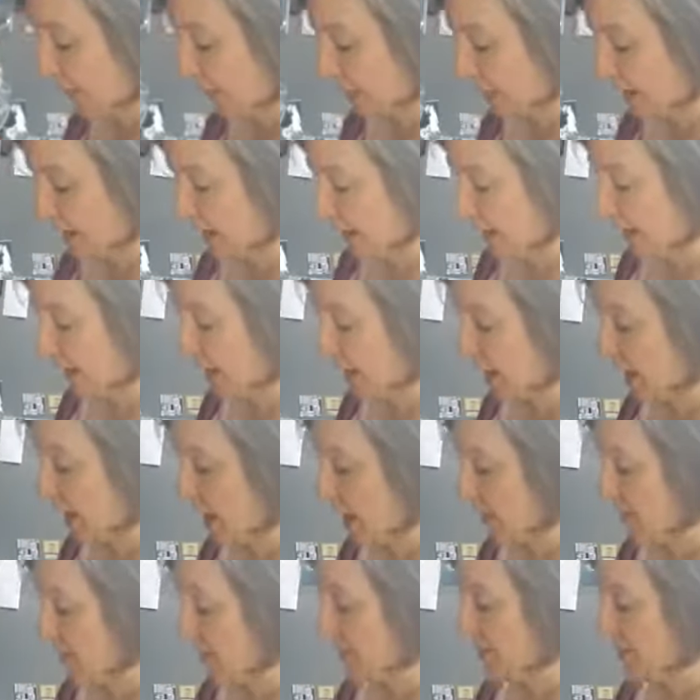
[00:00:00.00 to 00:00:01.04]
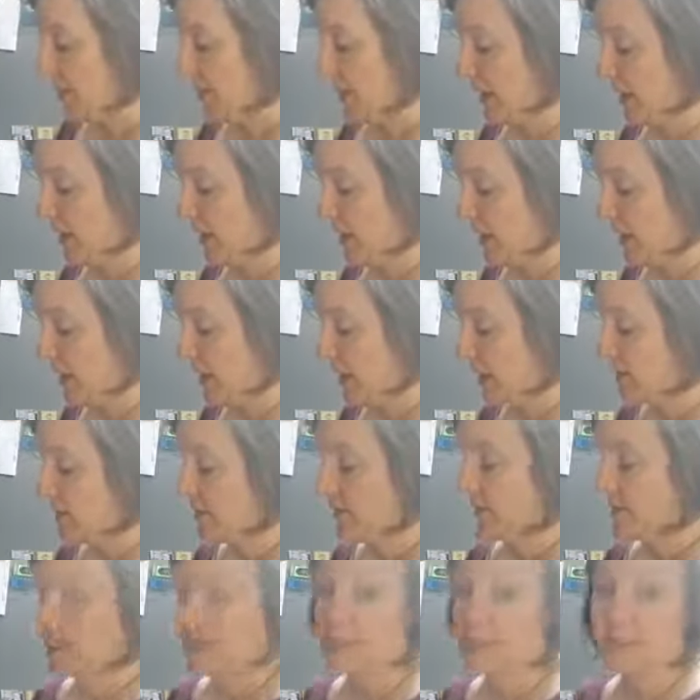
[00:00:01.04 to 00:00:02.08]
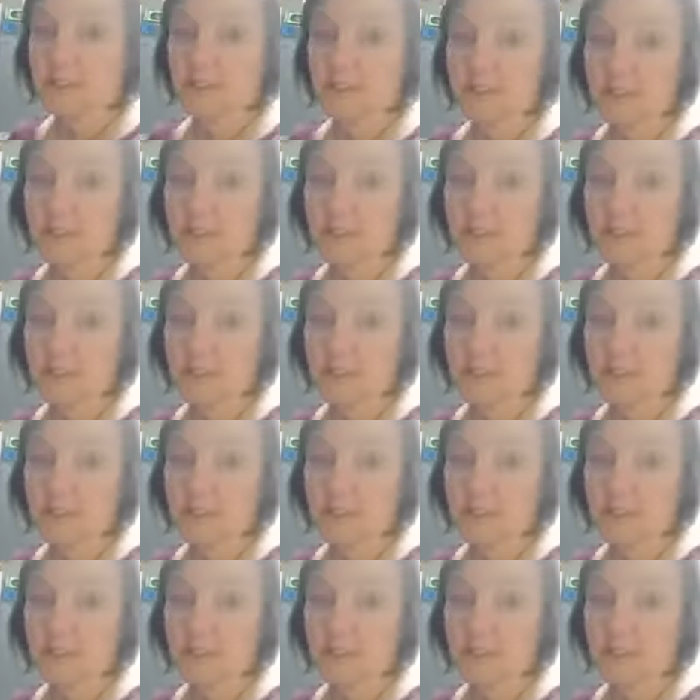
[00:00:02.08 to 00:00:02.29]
And then this is the